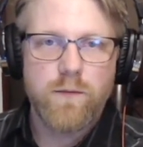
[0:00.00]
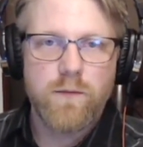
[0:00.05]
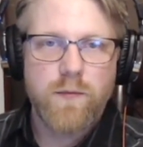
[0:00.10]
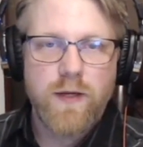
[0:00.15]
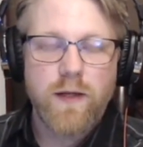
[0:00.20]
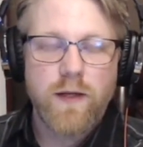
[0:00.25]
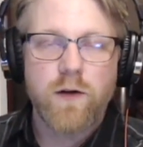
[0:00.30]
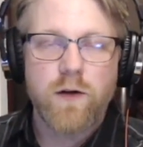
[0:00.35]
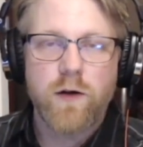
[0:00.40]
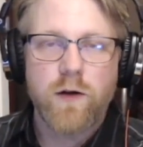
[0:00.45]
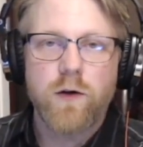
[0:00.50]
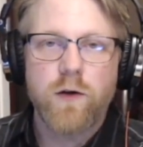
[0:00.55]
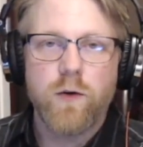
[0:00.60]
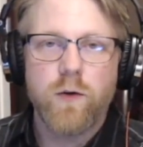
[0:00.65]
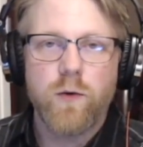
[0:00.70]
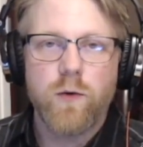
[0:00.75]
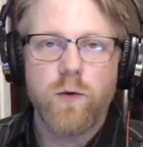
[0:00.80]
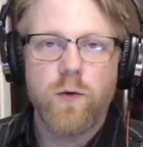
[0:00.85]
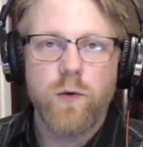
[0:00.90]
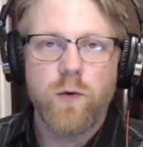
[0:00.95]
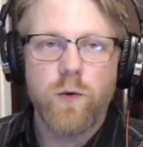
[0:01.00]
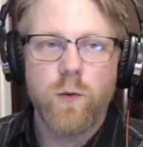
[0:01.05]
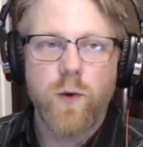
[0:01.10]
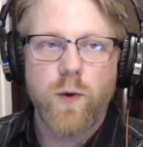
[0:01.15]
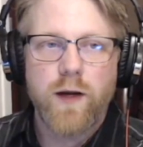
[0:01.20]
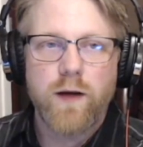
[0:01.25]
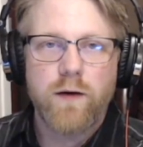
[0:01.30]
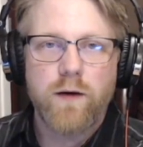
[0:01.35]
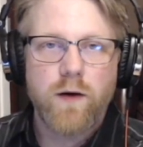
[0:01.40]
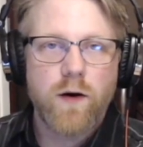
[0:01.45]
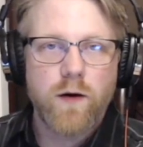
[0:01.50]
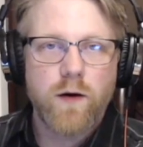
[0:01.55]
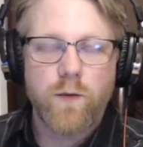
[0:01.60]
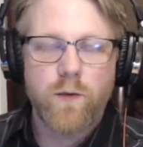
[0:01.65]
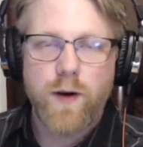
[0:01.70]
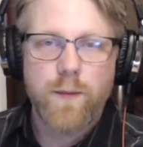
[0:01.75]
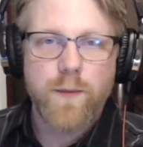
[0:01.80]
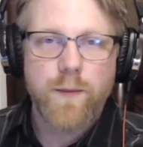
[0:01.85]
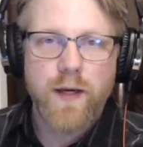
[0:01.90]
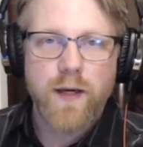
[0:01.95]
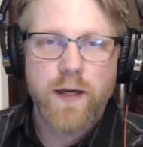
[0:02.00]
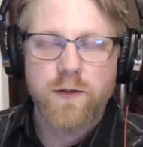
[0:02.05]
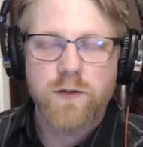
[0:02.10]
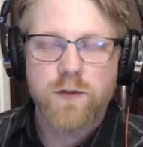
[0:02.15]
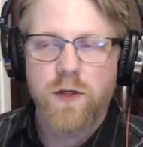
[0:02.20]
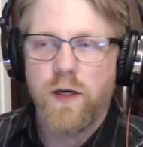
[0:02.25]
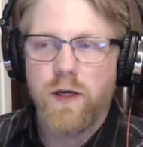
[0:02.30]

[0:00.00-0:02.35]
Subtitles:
killer who went on a rampage,